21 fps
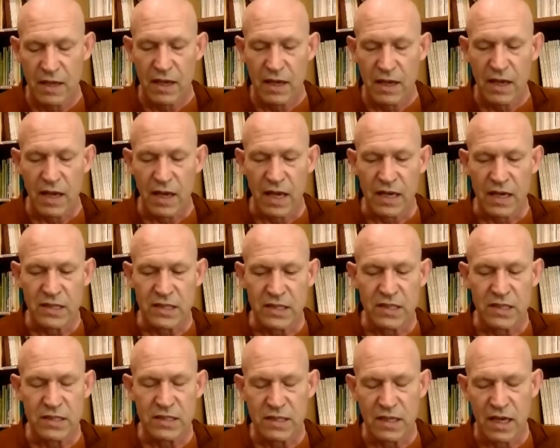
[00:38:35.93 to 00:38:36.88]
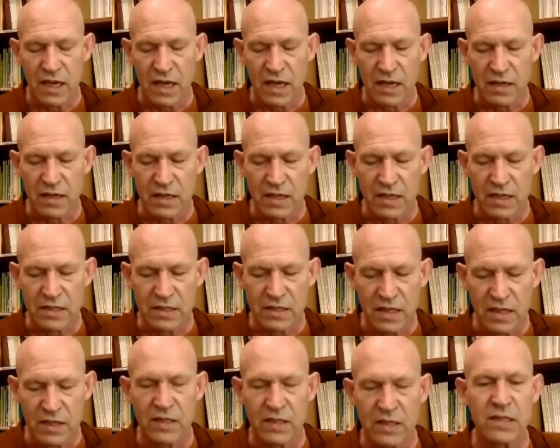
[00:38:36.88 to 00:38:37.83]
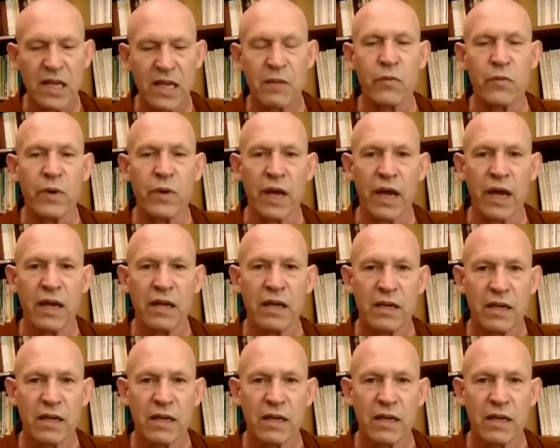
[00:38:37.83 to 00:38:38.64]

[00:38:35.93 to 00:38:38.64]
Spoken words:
And he says, in the same way,